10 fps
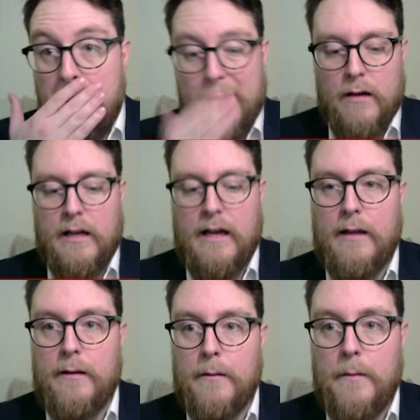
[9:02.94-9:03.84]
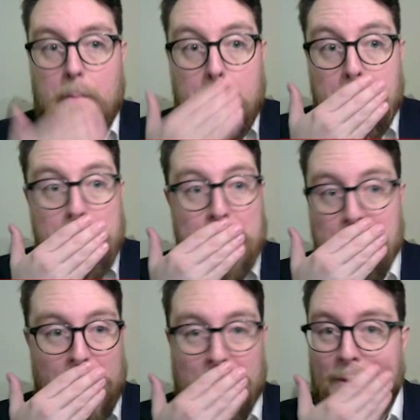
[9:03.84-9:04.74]
Okay.
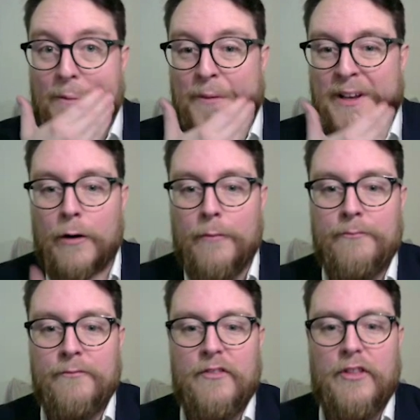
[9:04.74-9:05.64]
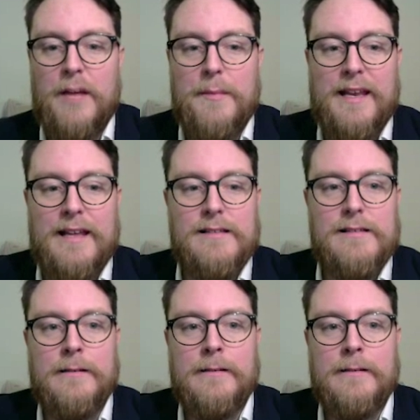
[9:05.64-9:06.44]
Right, what have we got? 30 minutes.